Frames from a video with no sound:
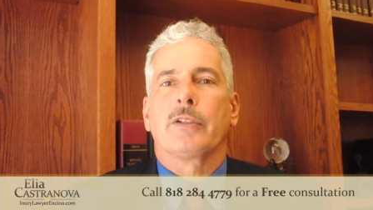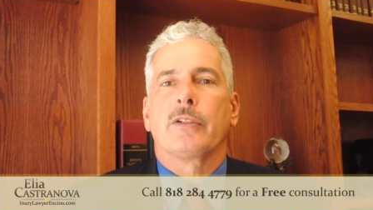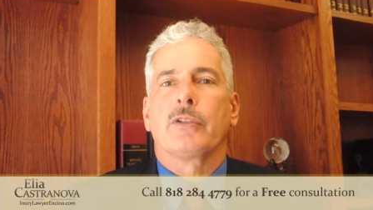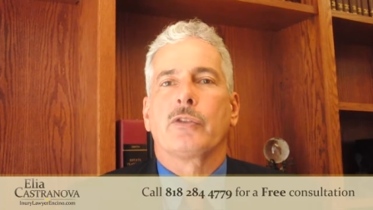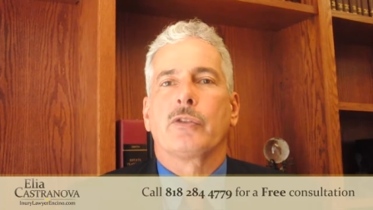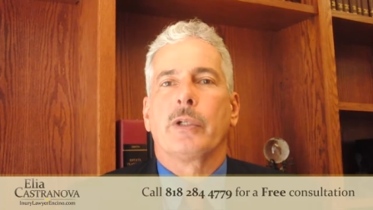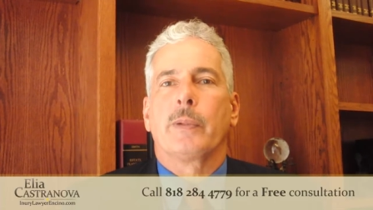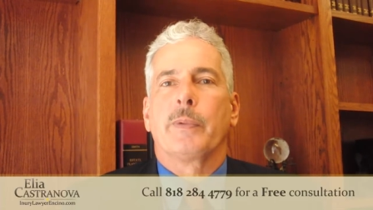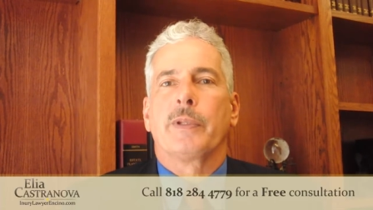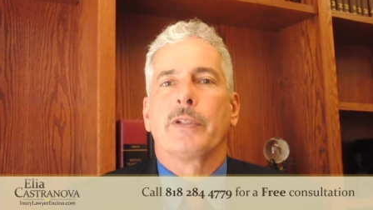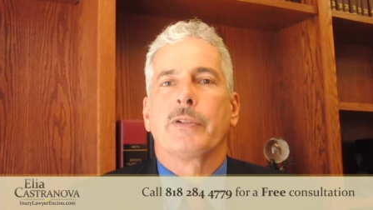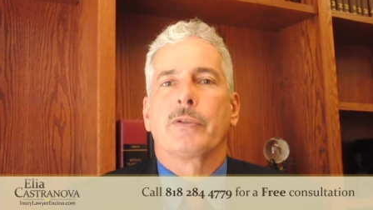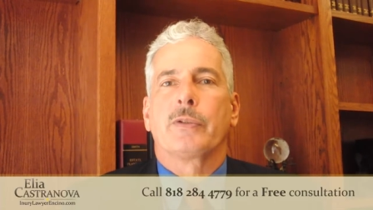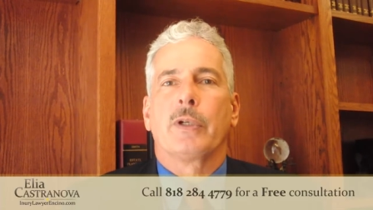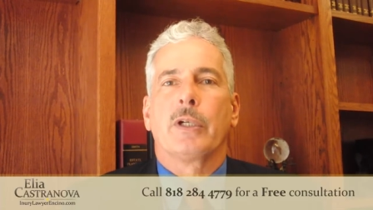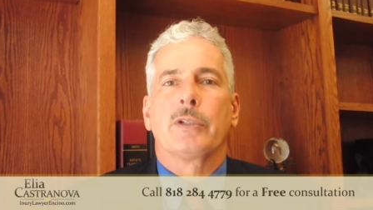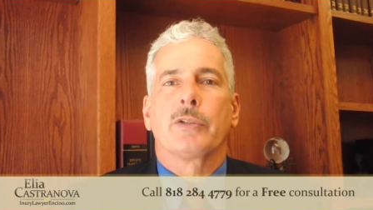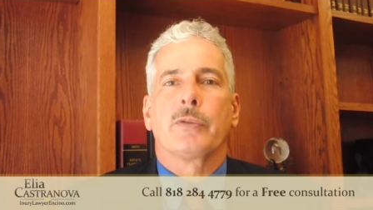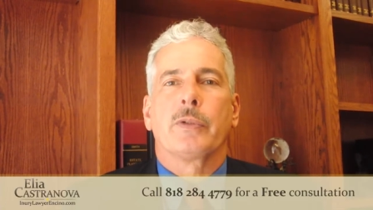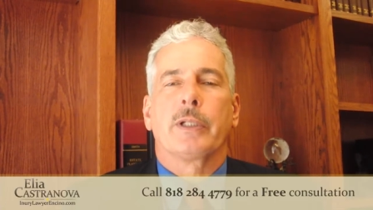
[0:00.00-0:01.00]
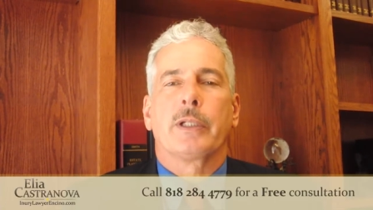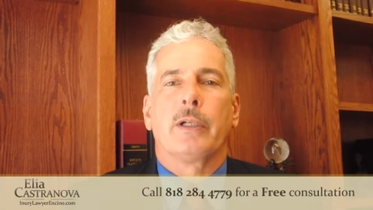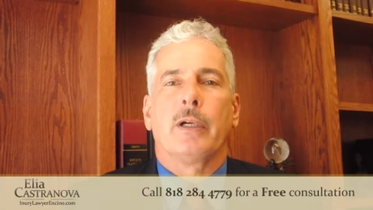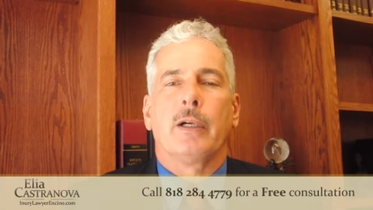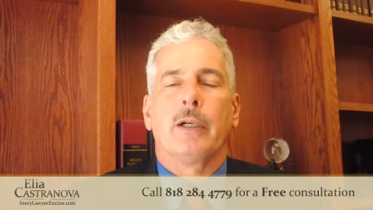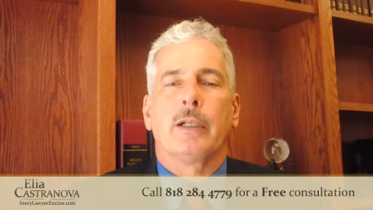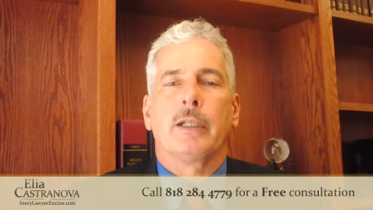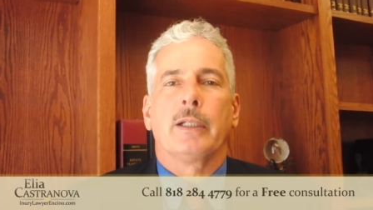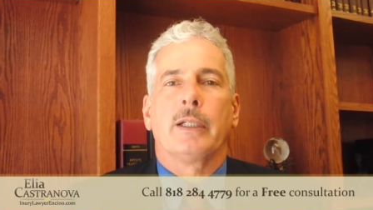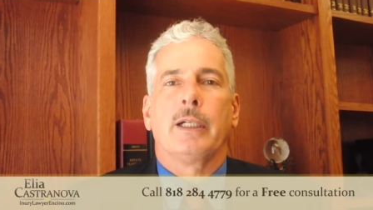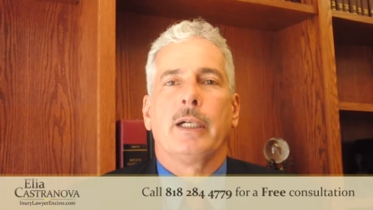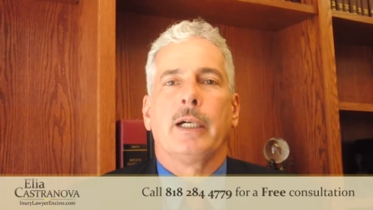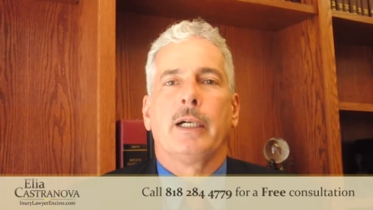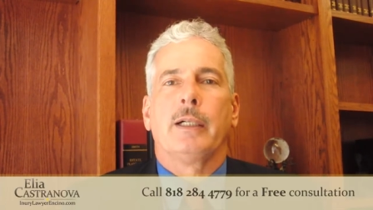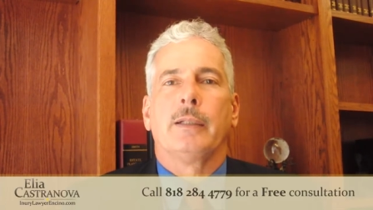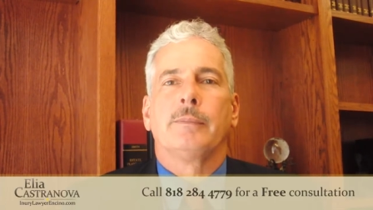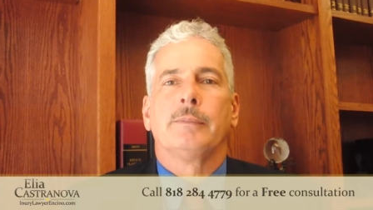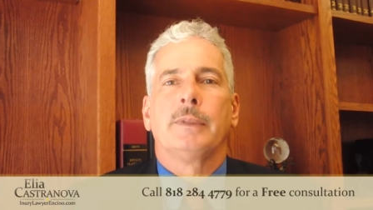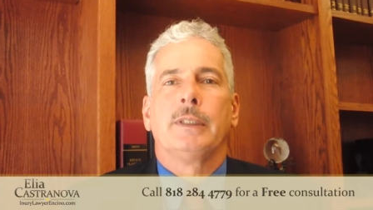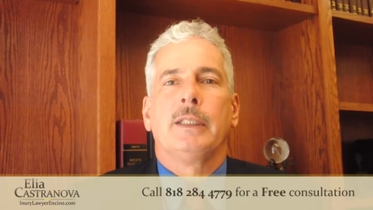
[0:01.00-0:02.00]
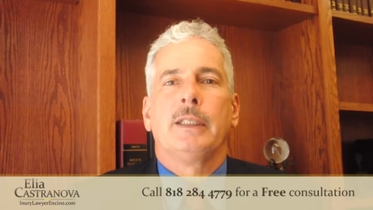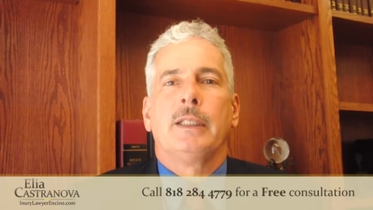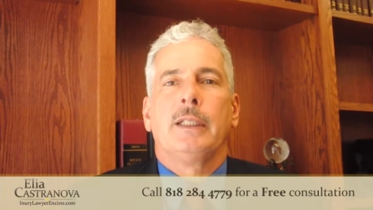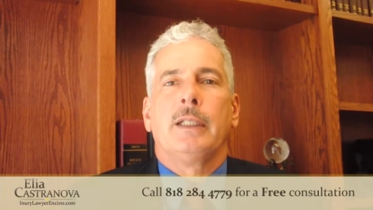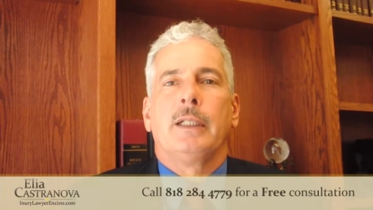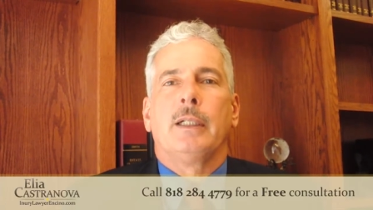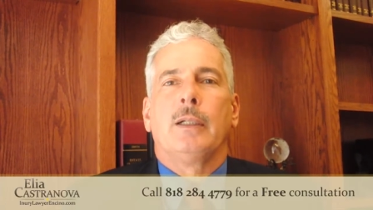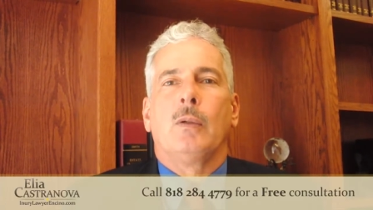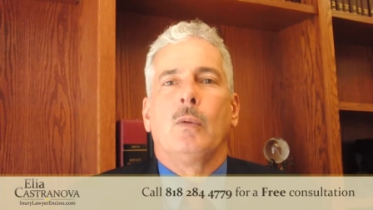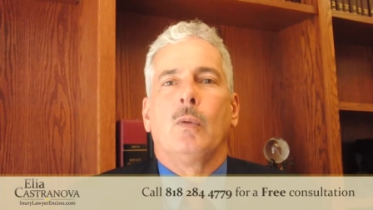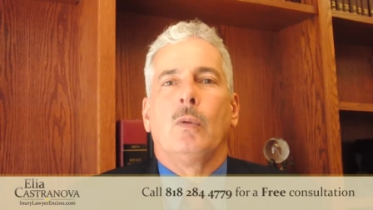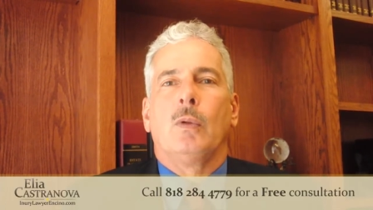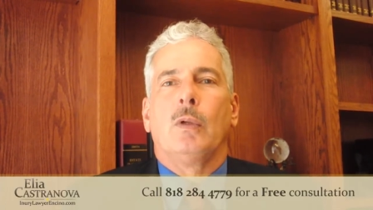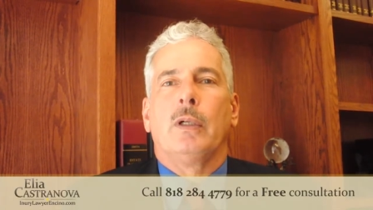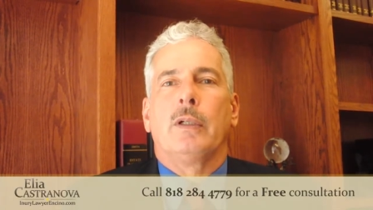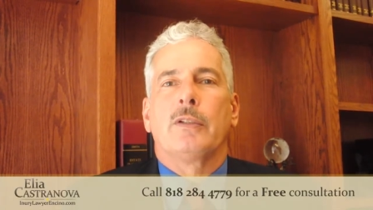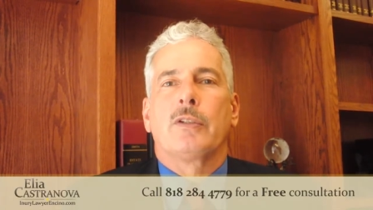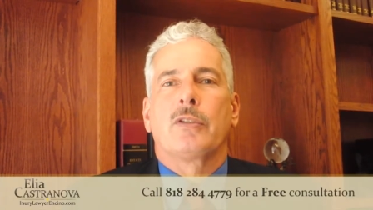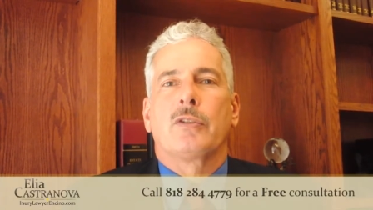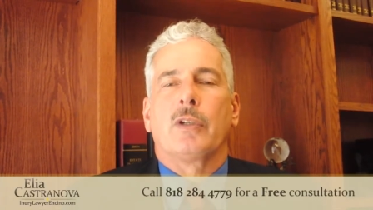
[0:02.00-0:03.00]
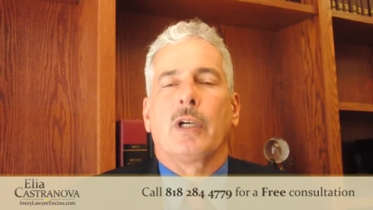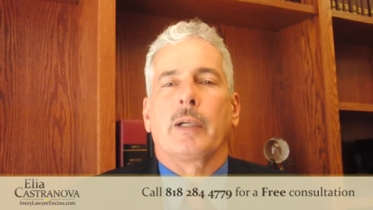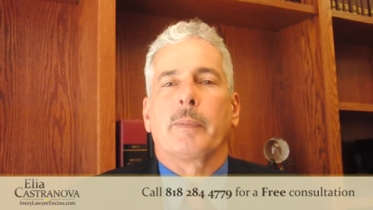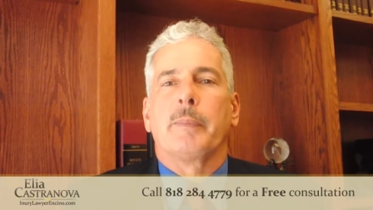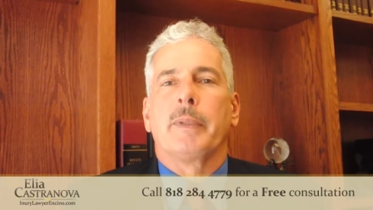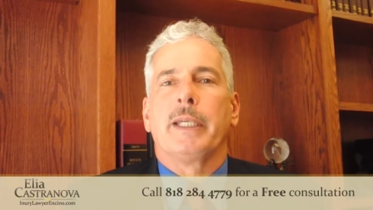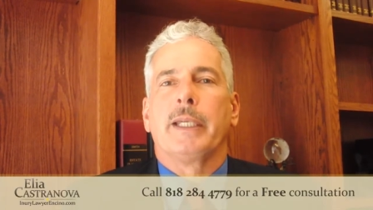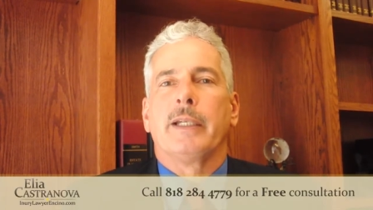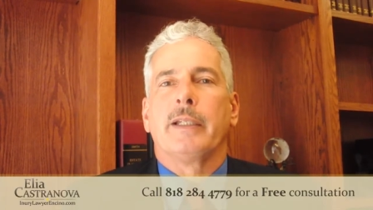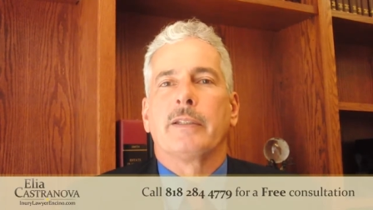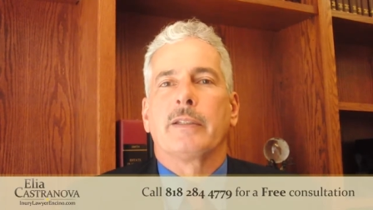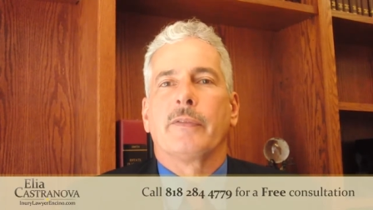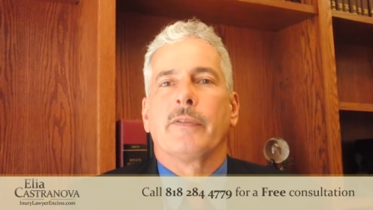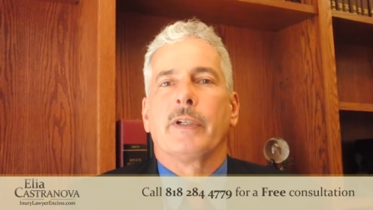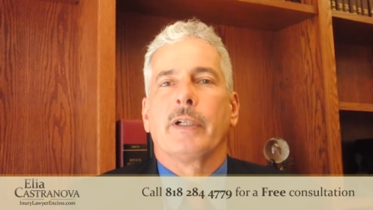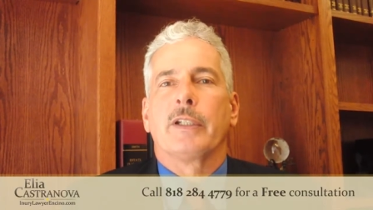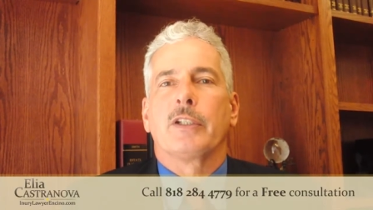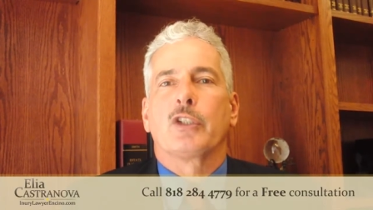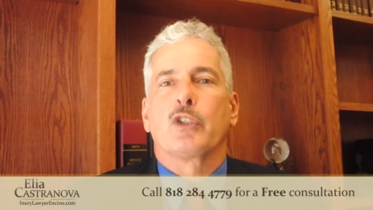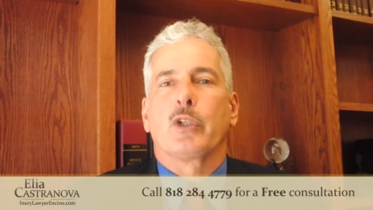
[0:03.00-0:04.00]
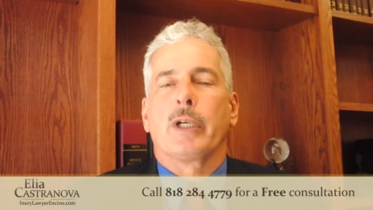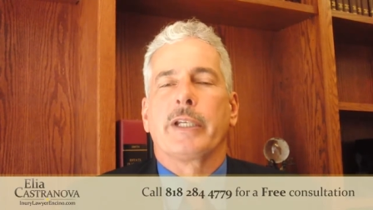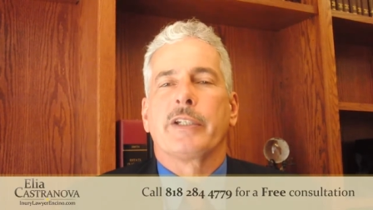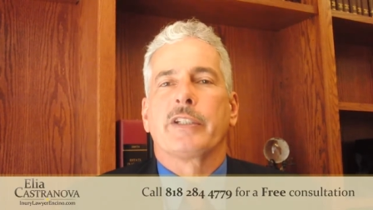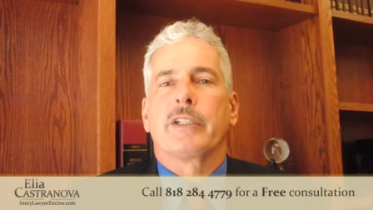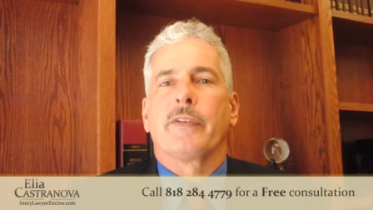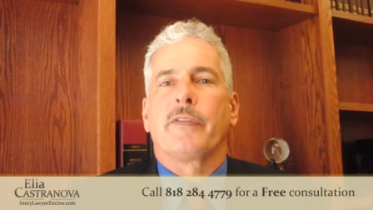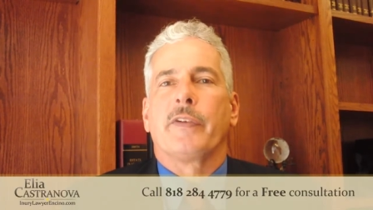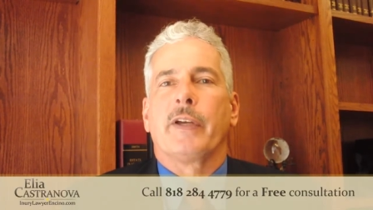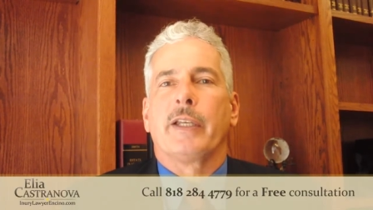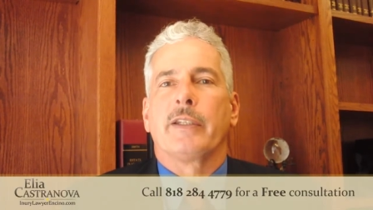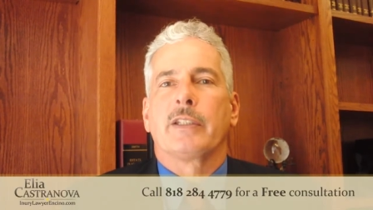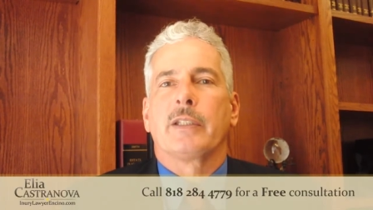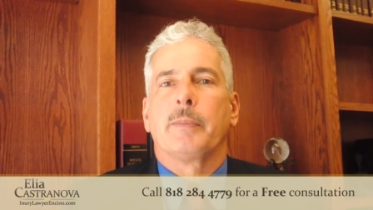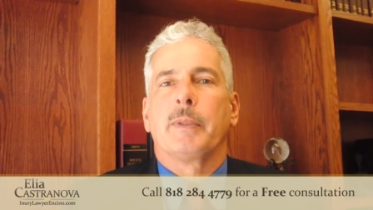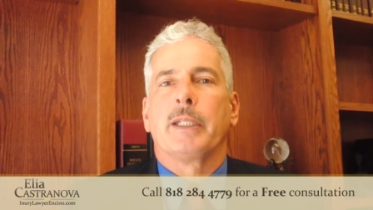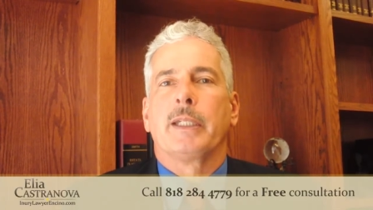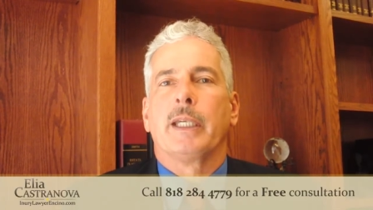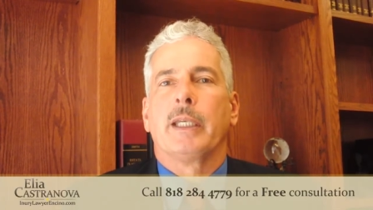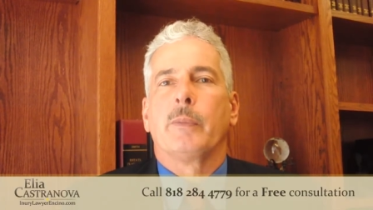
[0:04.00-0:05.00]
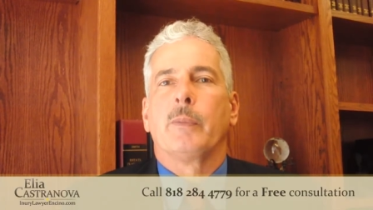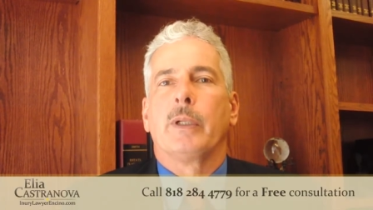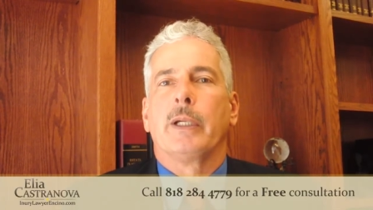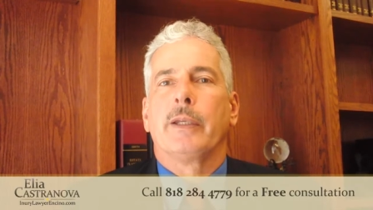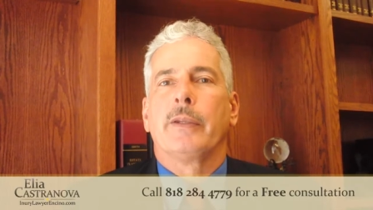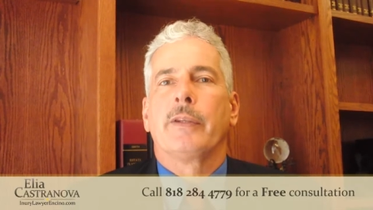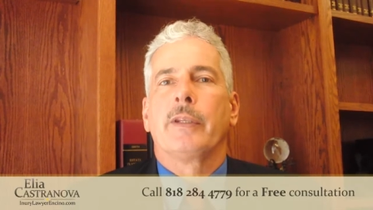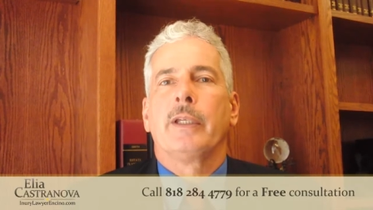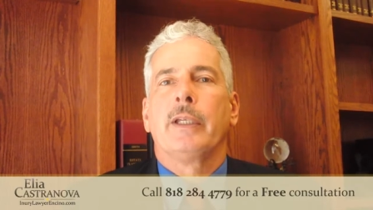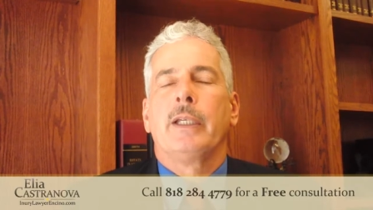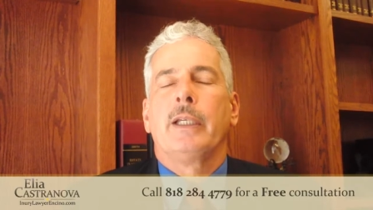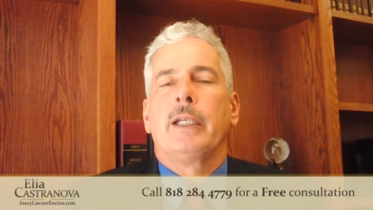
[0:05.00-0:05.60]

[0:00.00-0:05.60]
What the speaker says: the street with his grocery cart struck me as a very strange defense to begin with.